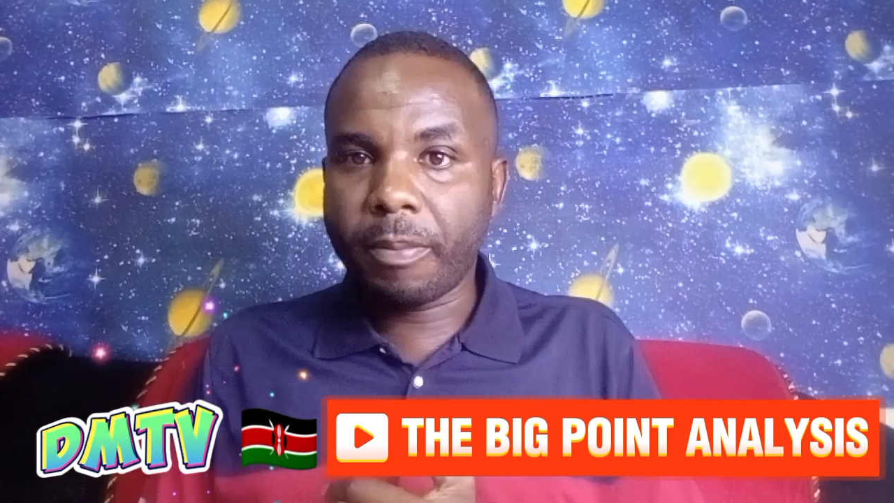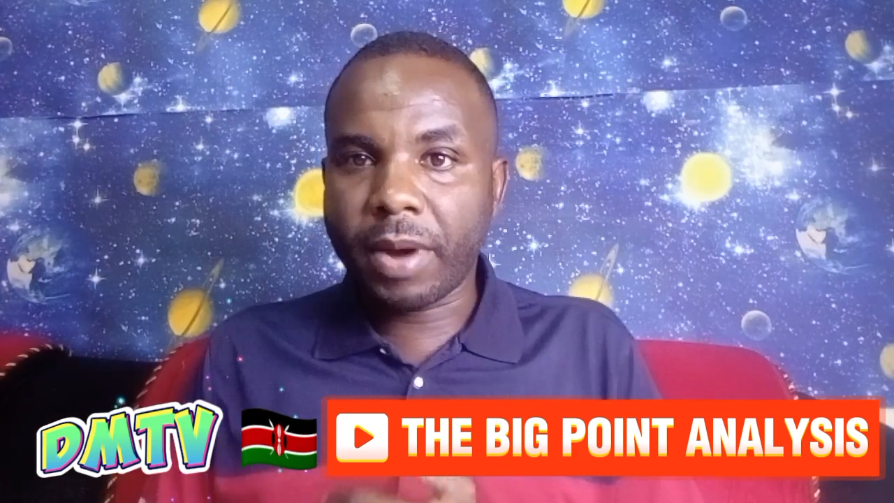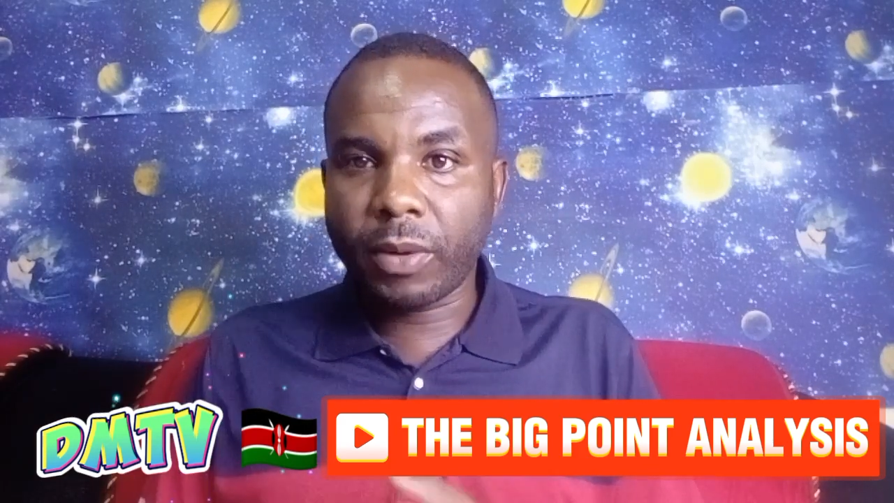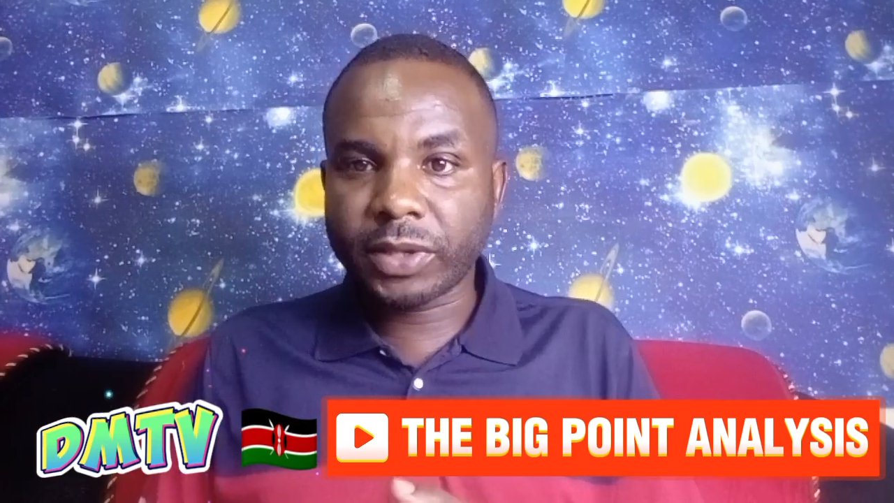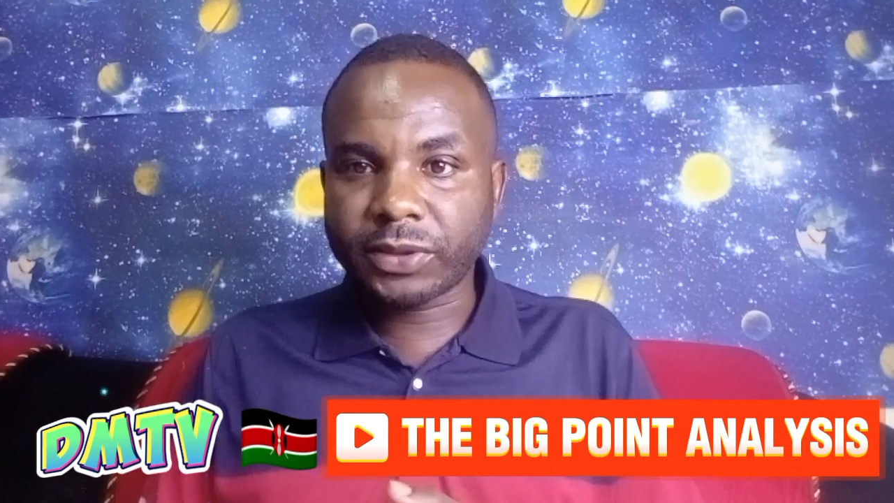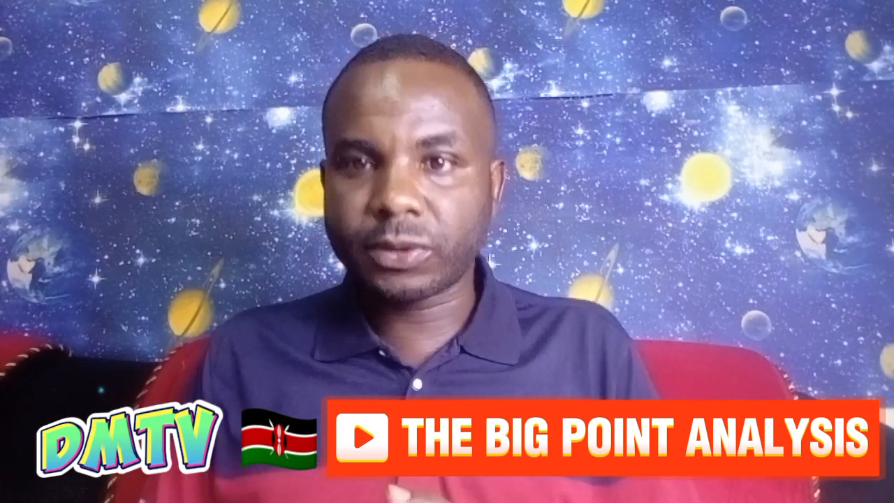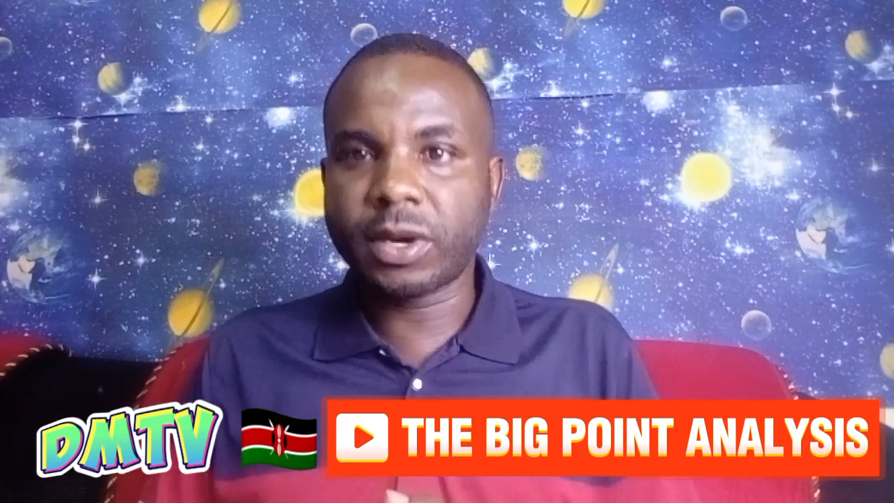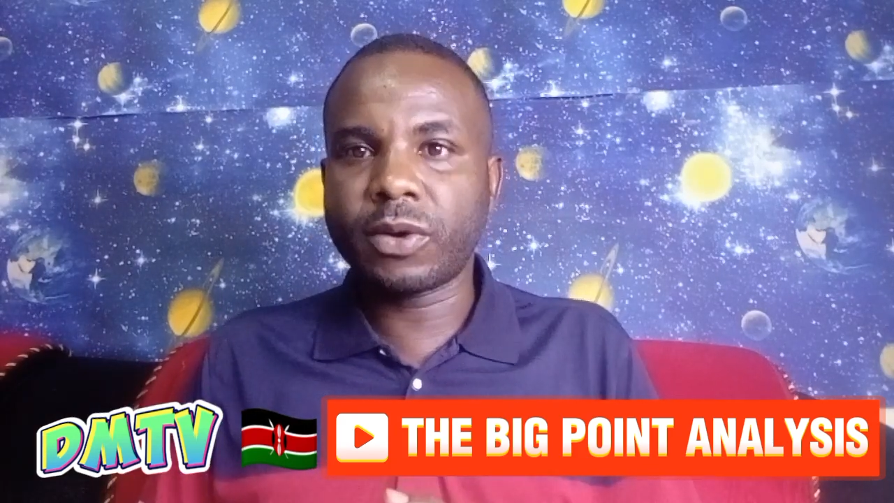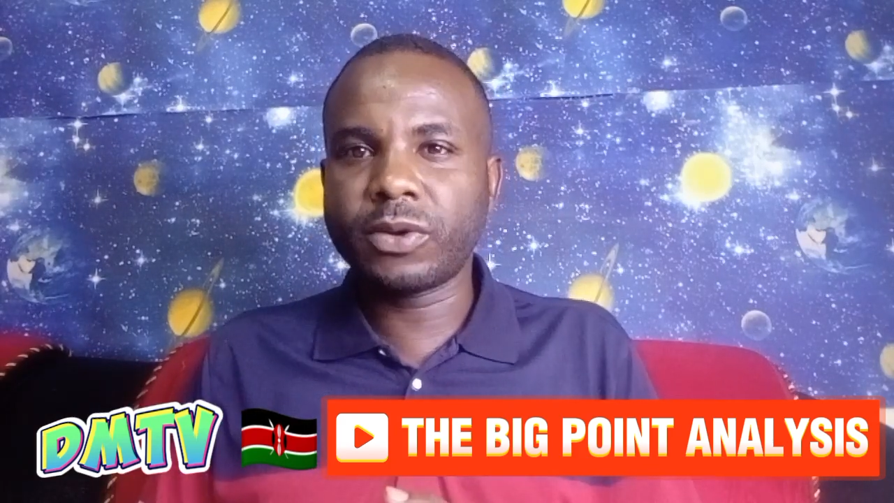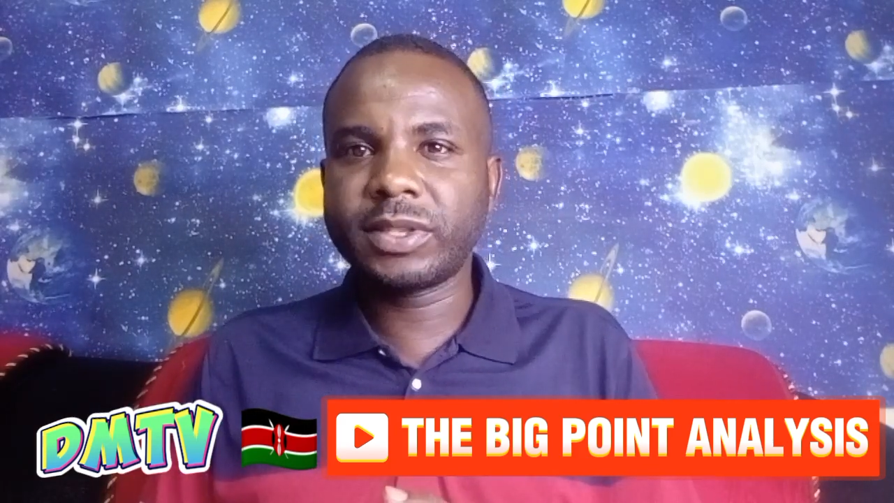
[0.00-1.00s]
power
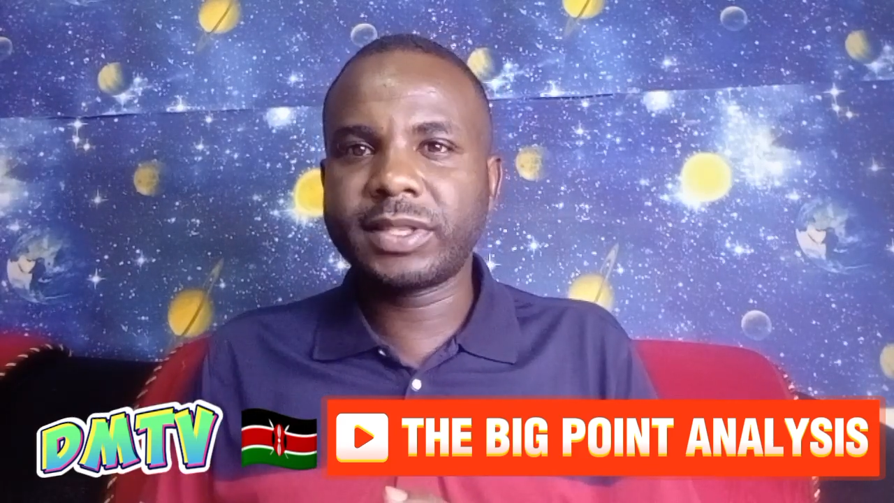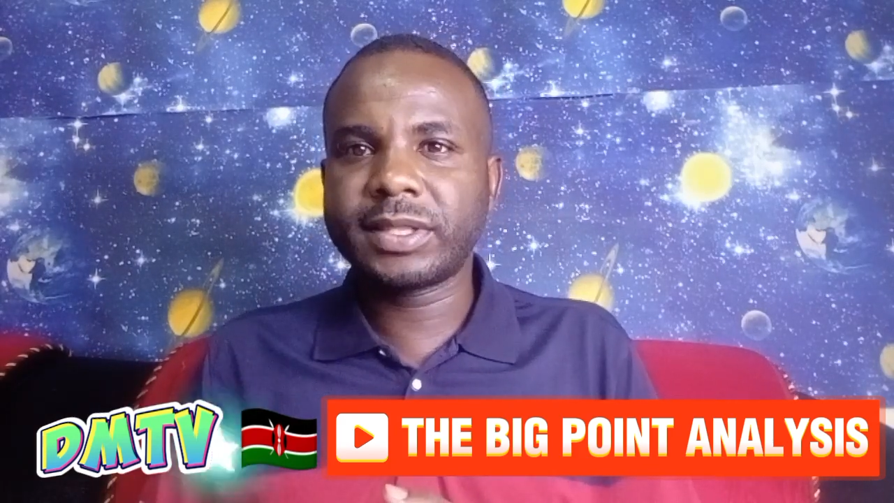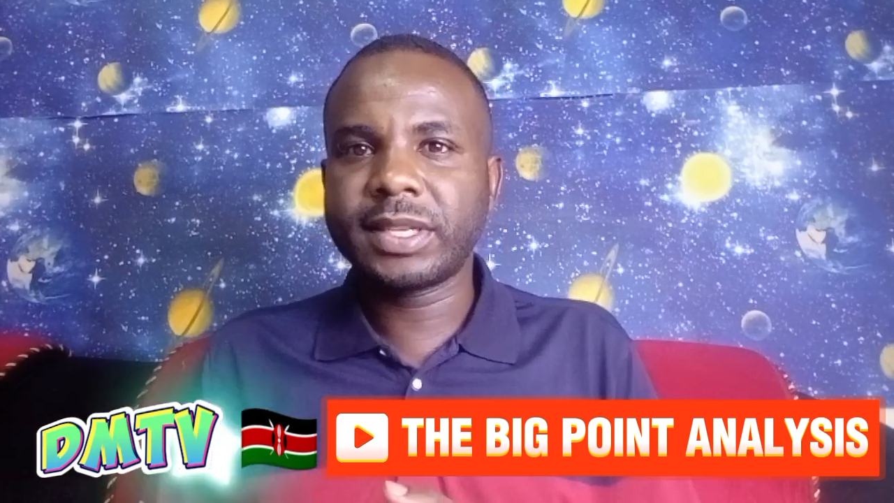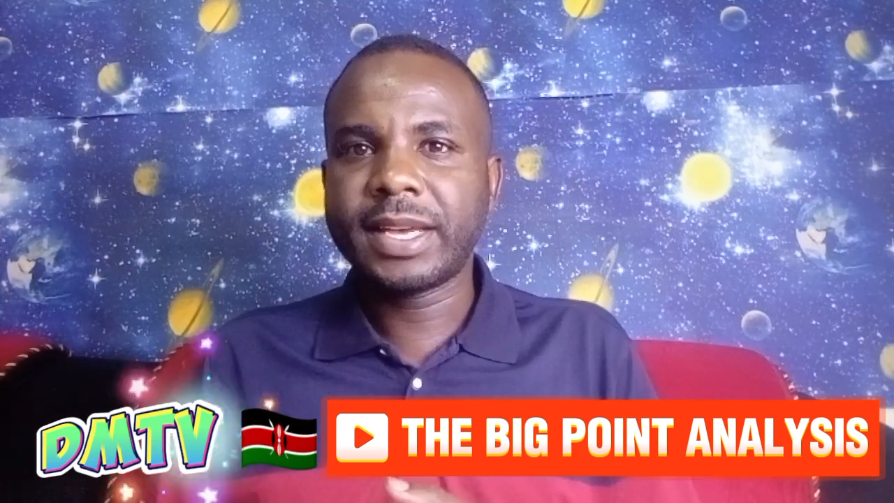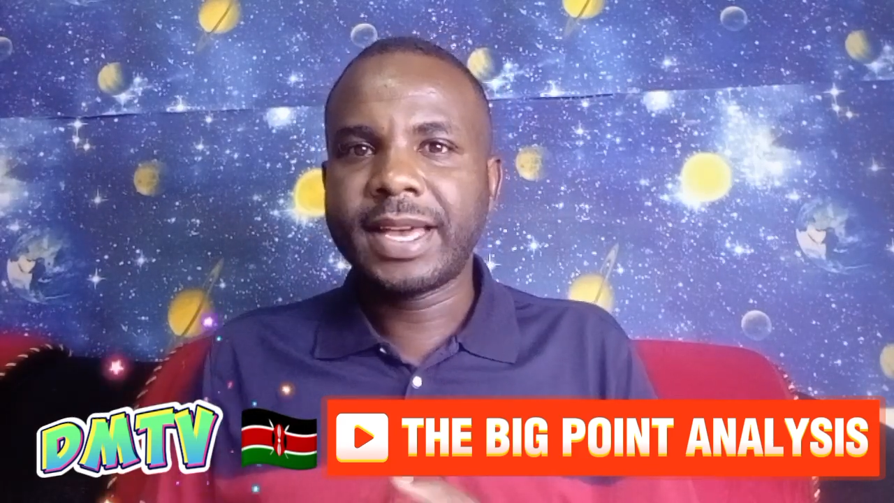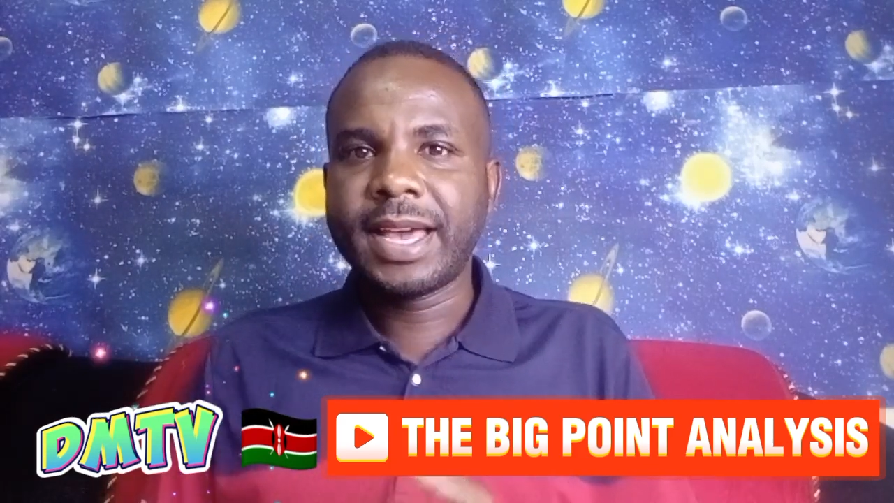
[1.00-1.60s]
struggles